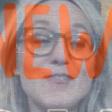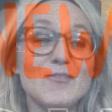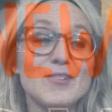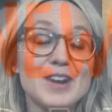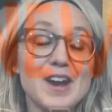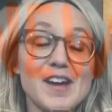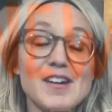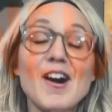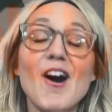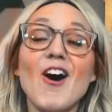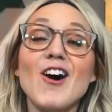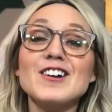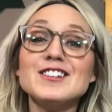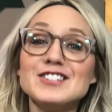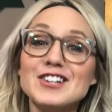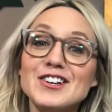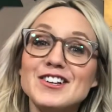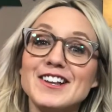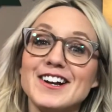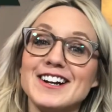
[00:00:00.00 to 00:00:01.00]
What I
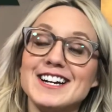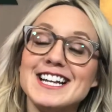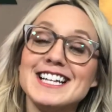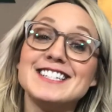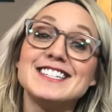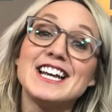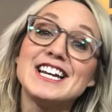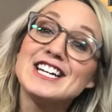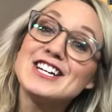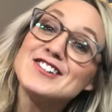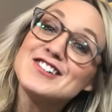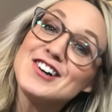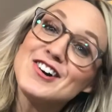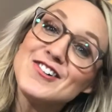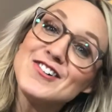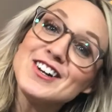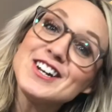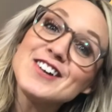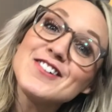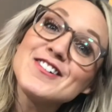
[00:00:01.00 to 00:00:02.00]
also learned is that you
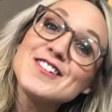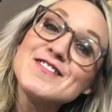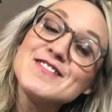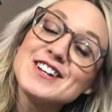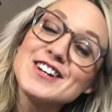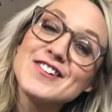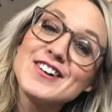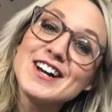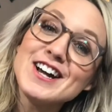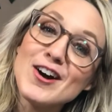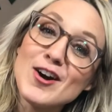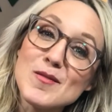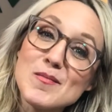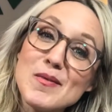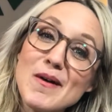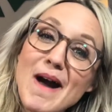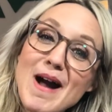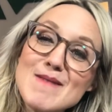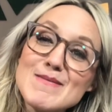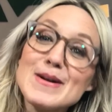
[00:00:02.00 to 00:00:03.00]
don't want to review it or
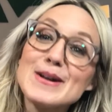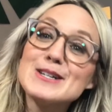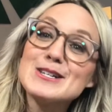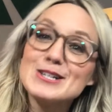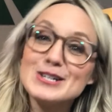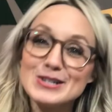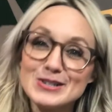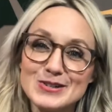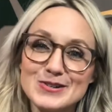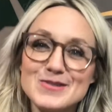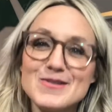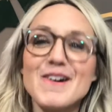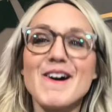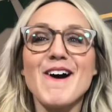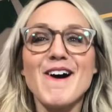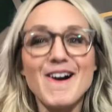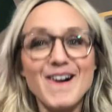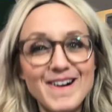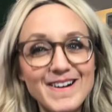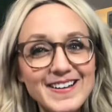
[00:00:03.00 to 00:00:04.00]
prep too
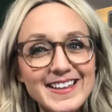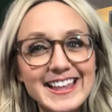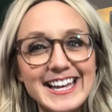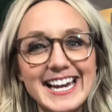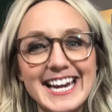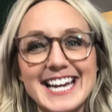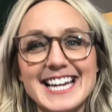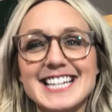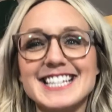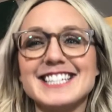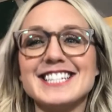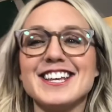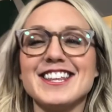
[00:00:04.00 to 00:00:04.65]
early.